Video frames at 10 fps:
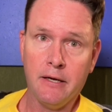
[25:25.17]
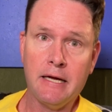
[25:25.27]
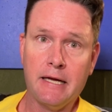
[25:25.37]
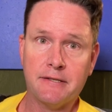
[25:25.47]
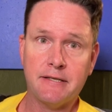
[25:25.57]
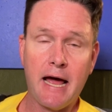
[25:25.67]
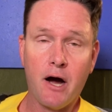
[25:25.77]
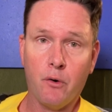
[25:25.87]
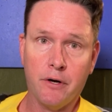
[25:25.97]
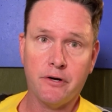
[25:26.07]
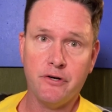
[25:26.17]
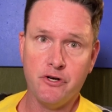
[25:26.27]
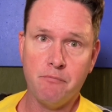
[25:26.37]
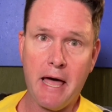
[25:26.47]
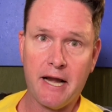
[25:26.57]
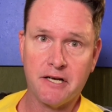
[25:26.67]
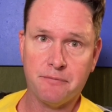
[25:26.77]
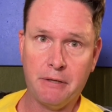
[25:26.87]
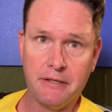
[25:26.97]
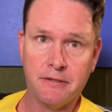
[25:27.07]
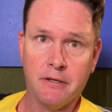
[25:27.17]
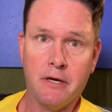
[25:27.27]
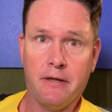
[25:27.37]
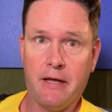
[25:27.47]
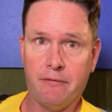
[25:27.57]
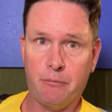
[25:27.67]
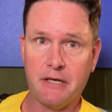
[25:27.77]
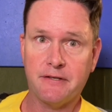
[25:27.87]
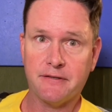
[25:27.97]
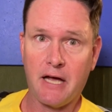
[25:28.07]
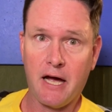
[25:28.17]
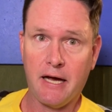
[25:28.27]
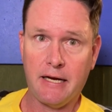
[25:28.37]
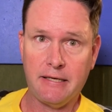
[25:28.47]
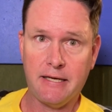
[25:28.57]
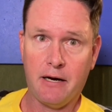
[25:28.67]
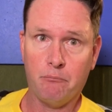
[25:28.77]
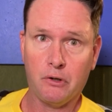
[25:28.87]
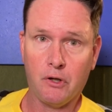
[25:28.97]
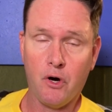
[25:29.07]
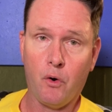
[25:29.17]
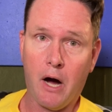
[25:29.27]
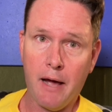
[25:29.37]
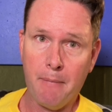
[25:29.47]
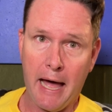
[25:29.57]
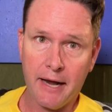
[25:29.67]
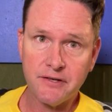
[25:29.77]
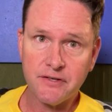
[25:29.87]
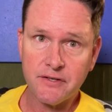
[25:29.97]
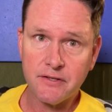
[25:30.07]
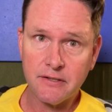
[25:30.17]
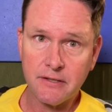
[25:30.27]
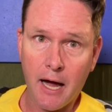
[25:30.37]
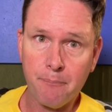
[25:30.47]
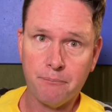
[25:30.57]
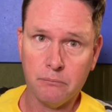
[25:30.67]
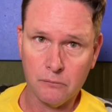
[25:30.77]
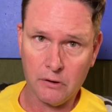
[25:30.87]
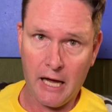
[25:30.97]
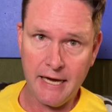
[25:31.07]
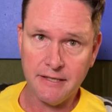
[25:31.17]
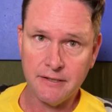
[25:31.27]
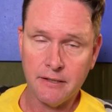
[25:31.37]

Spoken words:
It's now under new management. They have a big sign down below. I'm at a stoplight